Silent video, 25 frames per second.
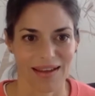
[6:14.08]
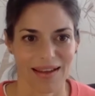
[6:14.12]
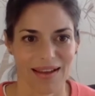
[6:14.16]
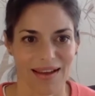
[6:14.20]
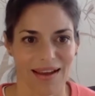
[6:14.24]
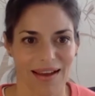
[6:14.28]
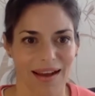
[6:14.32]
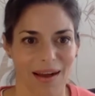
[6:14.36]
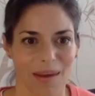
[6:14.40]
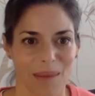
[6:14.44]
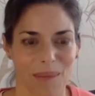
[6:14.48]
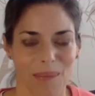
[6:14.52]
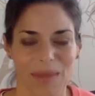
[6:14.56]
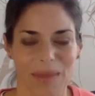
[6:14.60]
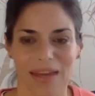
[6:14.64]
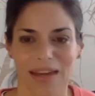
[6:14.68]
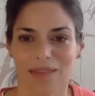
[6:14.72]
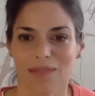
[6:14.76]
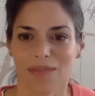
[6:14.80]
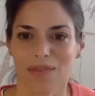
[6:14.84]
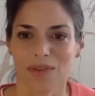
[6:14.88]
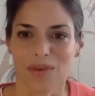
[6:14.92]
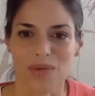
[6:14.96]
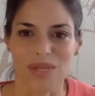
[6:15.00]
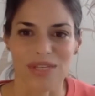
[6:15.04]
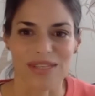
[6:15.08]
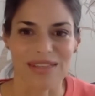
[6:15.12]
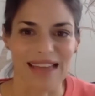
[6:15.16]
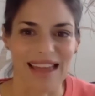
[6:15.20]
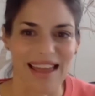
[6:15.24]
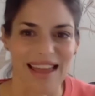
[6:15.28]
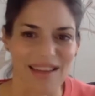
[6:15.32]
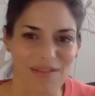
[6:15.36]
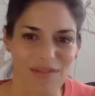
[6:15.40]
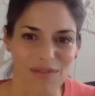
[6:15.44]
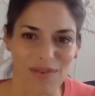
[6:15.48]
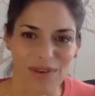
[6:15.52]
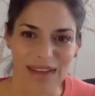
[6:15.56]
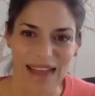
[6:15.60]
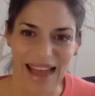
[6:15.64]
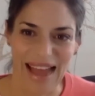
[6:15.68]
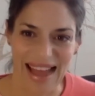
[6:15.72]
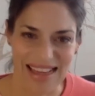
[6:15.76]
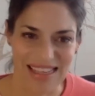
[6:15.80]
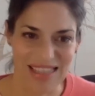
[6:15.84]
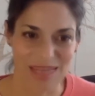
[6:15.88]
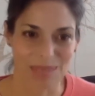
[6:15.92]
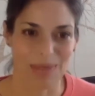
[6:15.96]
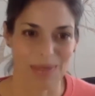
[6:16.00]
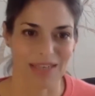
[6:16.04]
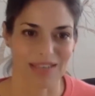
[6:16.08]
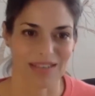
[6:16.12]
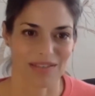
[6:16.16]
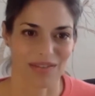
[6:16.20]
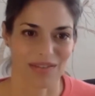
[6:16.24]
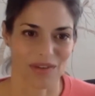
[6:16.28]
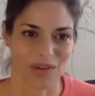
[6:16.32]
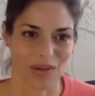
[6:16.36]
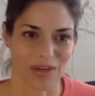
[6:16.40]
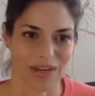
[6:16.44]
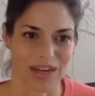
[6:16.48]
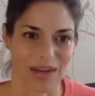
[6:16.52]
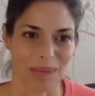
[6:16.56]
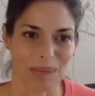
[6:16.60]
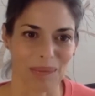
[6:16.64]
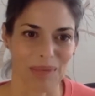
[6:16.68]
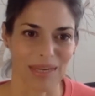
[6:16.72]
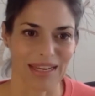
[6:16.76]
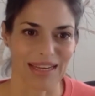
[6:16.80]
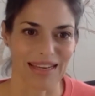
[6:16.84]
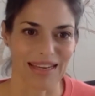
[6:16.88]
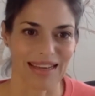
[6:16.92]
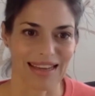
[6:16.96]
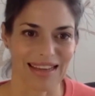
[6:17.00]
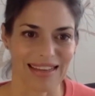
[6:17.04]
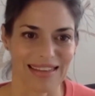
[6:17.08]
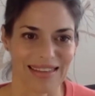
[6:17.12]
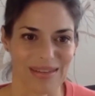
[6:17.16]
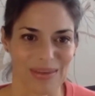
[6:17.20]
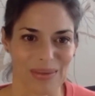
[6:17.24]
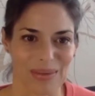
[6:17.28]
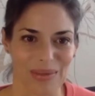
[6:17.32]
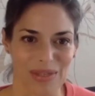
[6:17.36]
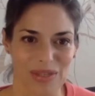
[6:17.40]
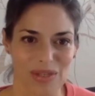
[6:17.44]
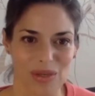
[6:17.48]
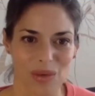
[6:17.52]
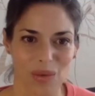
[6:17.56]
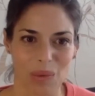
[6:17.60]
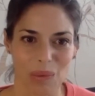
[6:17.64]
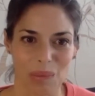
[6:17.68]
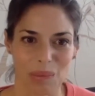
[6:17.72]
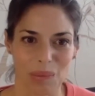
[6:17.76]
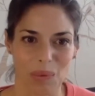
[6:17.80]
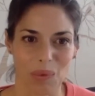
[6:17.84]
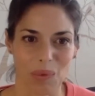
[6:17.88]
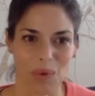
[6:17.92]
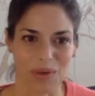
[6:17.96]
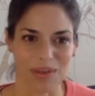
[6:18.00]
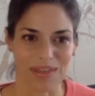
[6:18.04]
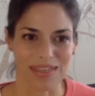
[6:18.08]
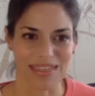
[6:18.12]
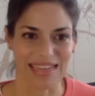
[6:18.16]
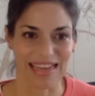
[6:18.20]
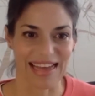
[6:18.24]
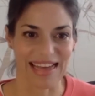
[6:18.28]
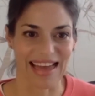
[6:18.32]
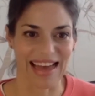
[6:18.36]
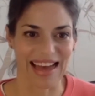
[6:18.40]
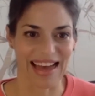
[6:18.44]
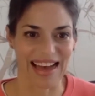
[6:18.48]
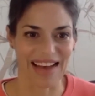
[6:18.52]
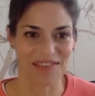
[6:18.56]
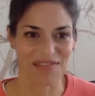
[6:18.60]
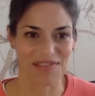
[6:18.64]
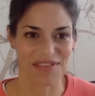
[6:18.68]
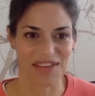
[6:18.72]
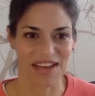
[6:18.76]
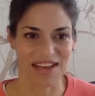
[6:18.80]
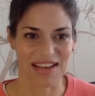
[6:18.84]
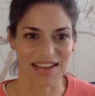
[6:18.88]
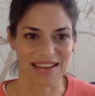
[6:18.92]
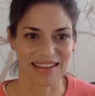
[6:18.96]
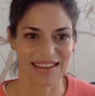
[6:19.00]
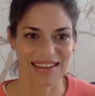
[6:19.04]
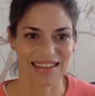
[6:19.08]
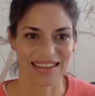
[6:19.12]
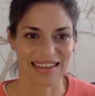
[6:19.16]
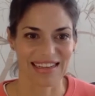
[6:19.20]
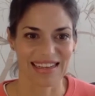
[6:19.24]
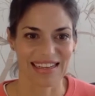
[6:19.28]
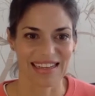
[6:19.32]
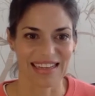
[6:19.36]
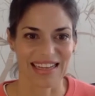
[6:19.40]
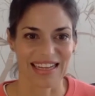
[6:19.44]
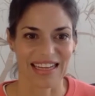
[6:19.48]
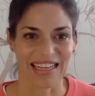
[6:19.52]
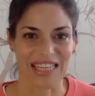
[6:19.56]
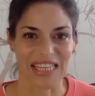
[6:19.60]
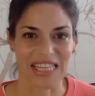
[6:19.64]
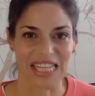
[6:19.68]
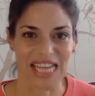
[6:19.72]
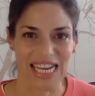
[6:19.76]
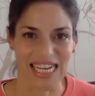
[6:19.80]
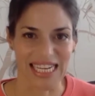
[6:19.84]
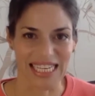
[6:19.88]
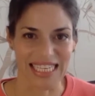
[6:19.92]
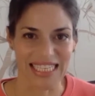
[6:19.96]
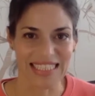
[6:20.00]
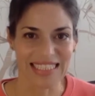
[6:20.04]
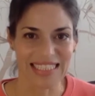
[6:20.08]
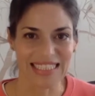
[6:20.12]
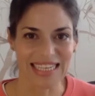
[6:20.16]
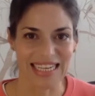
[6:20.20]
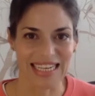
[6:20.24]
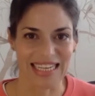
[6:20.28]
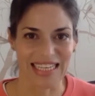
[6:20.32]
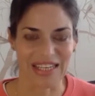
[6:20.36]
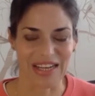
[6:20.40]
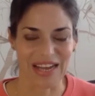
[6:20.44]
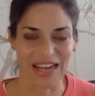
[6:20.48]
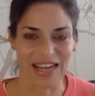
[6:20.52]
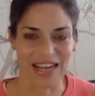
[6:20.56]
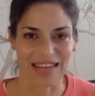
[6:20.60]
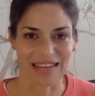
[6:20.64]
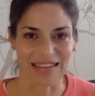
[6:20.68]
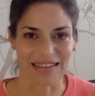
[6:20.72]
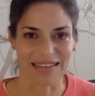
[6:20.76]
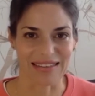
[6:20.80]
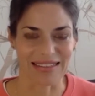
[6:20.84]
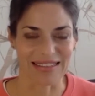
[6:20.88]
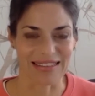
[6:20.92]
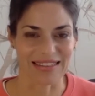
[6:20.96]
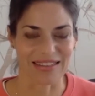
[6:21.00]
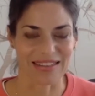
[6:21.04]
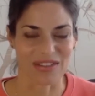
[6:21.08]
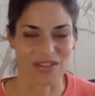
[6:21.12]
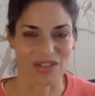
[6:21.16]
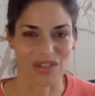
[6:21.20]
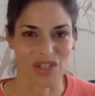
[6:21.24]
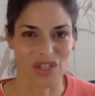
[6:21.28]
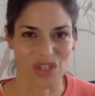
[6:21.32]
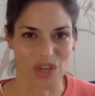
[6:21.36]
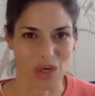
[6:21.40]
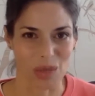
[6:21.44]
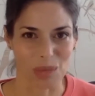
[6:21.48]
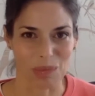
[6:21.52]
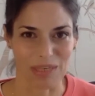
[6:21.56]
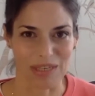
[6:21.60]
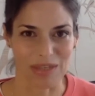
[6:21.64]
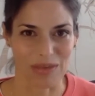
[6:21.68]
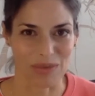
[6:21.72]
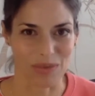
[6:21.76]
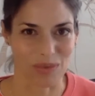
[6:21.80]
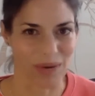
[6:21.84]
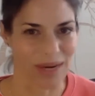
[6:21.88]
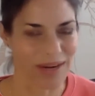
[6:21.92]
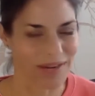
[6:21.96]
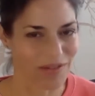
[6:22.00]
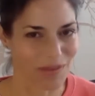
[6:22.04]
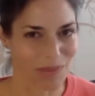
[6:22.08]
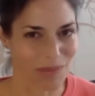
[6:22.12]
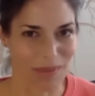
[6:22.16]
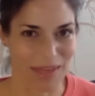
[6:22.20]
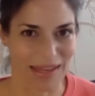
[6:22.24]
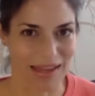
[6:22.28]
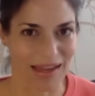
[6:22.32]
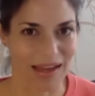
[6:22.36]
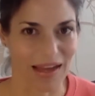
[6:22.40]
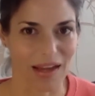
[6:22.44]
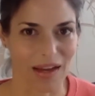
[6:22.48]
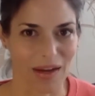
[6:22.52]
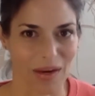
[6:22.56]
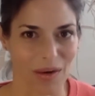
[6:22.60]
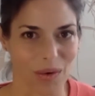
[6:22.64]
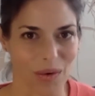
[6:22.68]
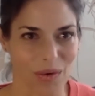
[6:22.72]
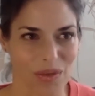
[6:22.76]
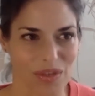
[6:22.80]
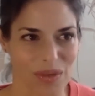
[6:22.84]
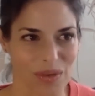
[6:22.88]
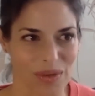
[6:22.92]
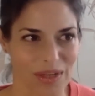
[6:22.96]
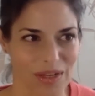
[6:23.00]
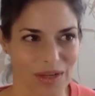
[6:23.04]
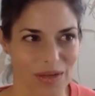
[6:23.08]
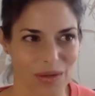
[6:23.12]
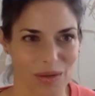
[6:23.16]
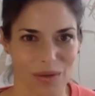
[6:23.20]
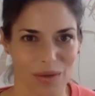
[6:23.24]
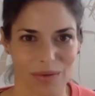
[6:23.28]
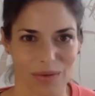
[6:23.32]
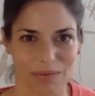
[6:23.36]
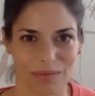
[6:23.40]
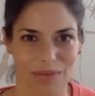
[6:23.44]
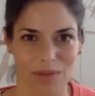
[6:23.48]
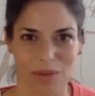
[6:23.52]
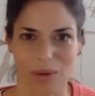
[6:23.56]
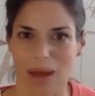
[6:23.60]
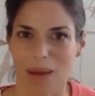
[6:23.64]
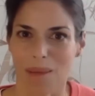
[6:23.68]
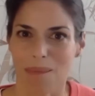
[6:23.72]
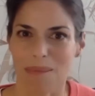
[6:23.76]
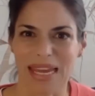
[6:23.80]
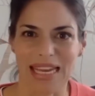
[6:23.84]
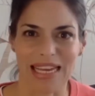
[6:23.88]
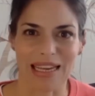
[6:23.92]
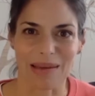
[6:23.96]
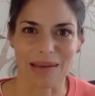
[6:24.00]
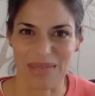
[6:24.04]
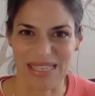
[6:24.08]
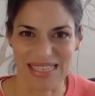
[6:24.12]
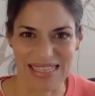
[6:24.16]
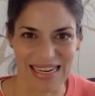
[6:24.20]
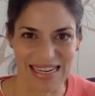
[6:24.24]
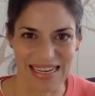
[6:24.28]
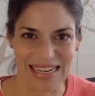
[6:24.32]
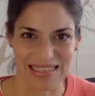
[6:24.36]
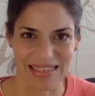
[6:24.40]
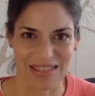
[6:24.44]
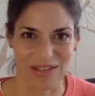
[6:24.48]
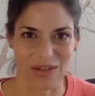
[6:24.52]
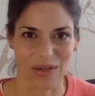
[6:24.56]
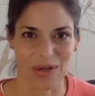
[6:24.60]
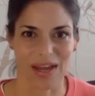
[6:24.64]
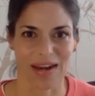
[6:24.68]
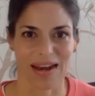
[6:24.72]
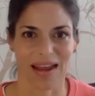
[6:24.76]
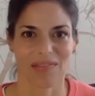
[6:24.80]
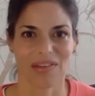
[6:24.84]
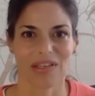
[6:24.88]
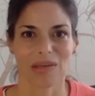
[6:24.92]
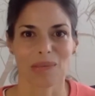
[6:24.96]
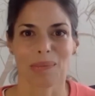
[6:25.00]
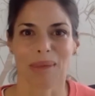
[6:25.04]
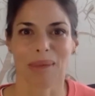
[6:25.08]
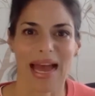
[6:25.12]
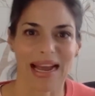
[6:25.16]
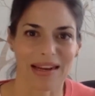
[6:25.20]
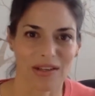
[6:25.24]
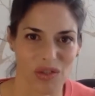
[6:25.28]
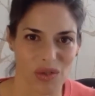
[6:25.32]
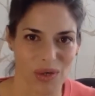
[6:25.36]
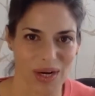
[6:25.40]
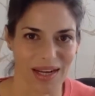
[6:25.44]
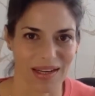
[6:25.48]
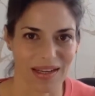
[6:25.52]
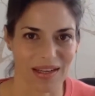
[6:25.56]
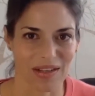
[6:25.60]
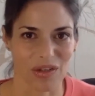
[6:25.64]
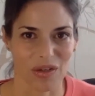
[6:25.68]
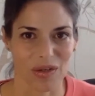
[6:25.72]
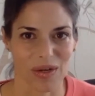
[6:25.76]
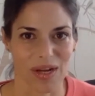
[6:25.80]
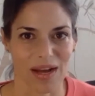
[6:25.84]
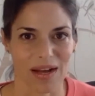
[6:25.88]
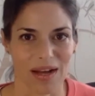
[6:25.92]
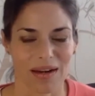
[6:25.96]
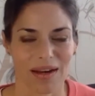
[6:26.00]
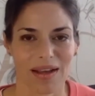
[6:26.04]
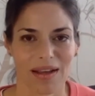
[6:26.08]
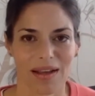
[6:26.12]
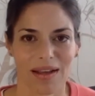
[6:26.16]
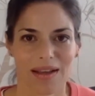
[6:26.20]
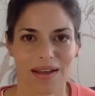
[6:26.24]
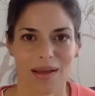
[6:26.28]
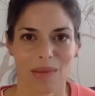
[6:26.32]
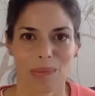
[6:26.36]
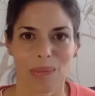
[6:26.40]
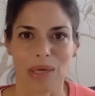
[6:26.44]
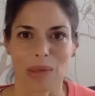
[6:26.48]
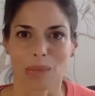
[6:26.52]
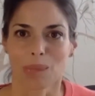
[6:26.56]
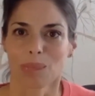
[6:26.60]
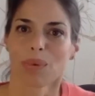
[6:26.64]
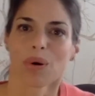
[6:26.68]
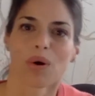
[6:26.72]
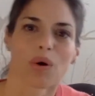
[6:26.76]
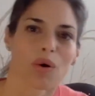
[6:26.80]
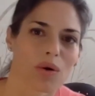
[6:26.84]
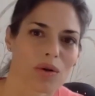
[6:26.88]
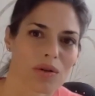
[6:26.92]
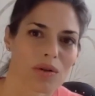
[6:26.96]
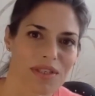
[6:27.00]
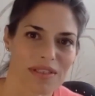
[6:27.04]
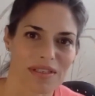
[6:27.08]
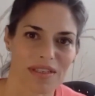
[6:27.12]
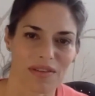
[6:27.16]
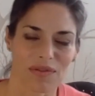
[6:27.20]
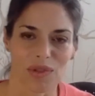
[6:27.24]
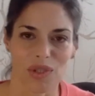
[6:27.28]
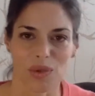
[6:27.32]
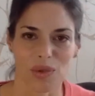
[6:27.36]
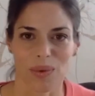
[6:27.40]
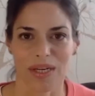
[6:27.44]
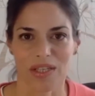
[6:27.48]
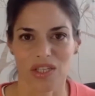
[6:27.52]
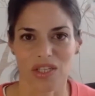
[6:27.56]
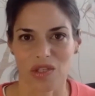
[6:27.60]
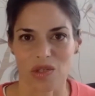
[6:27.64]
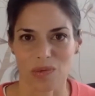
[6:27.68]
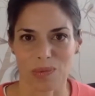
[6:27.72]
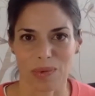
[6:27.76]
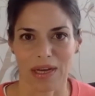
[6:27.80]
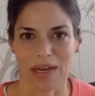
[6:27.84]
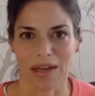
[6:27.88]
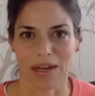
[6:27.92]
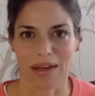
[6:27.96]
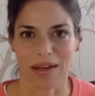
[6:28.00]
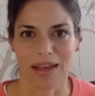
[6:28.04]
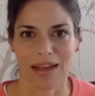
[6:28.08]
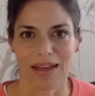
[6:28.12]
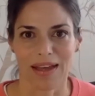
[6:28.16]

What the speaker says: It infuses every aspect of your company. And so it's so important to have that aligned and sharpened right from the get-go, so that you're not making mistakes, and you're not having to backtrack, and you're not being pulled in different directions by